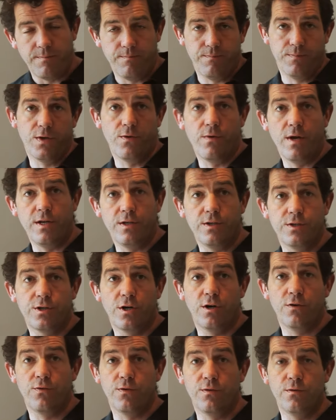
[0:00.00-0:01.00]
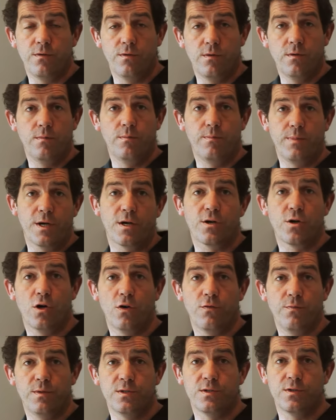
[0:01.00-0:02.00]
it, you're ready to serve. Pierre
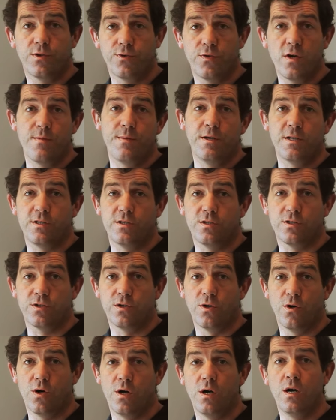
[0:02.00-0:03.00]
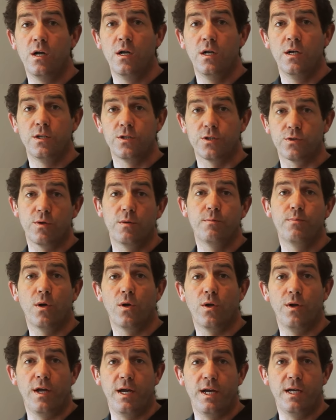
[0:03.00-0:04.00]
Kaufmann's 3 Michelin star Squid
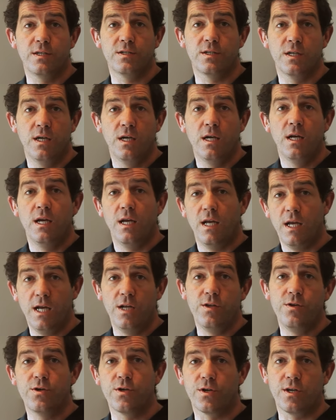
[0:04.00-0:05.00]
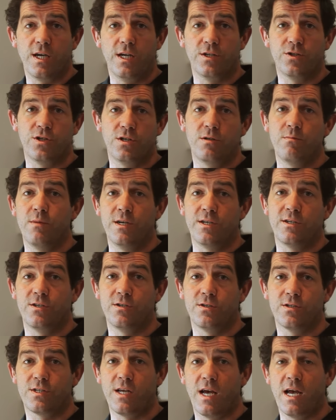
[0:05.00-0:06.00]
Bolognese in your kitchen,
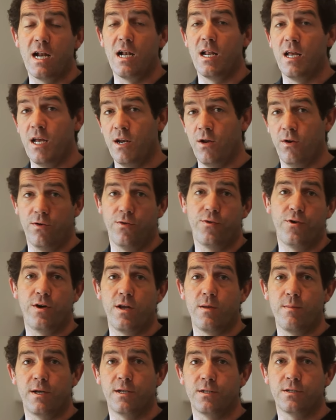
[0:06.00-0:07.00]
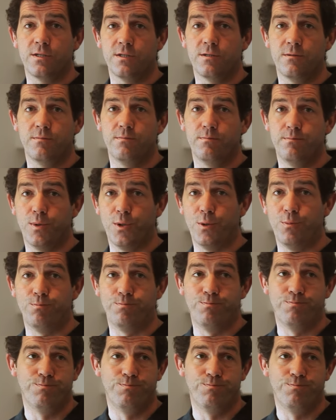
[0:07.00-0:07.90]
Michelin style, in under 30 minutes. Boom.